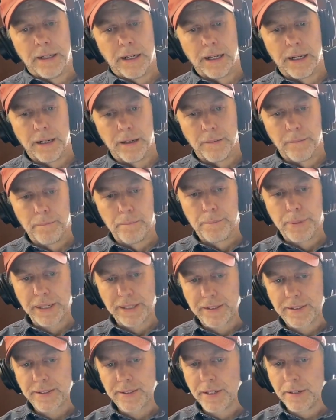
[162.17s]
um,
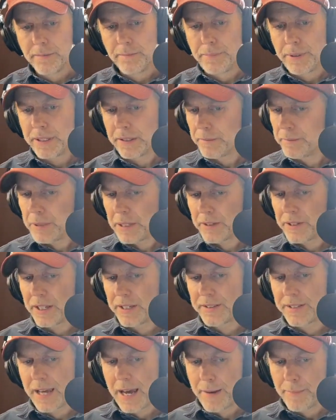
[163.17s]
big stuff, big, big
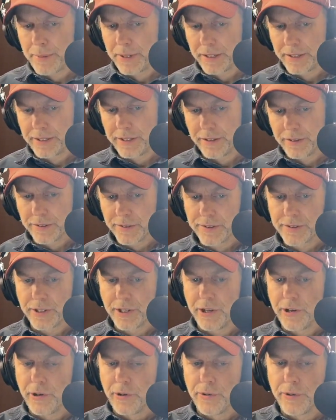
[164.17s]
things happening here.
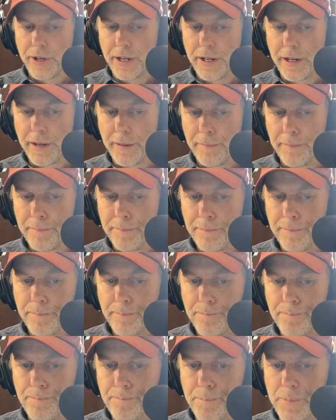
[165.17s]
So, um,
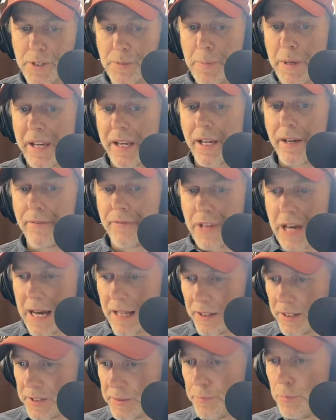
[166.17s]
speaking of
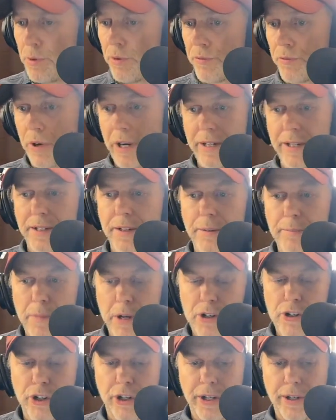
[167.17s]
that, let's move right into
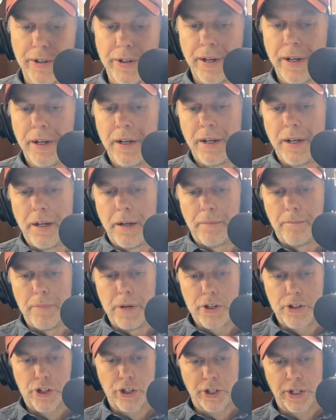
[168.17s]
Michigan.
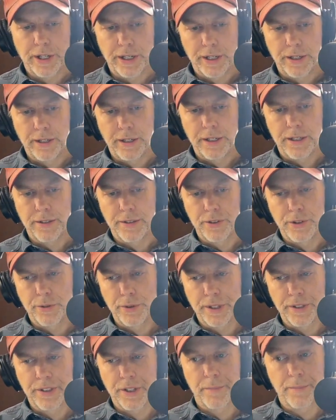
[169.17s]
Michigan is
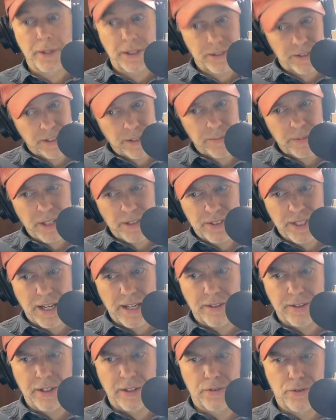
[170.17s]
doing something, it steps
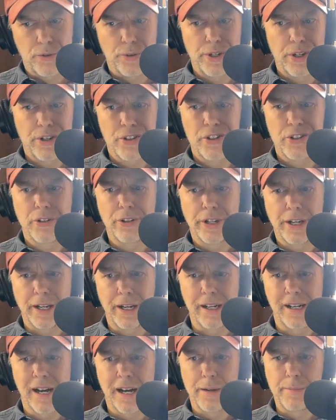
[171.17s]
outside of the traditional gig
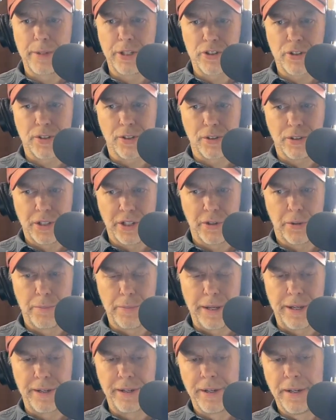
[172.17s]
economy just a little
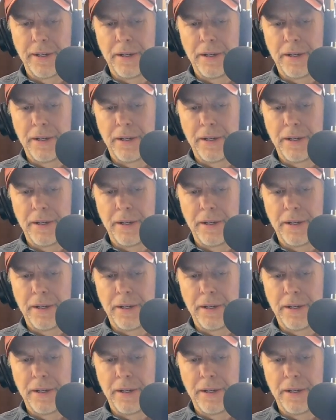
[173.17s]
bit.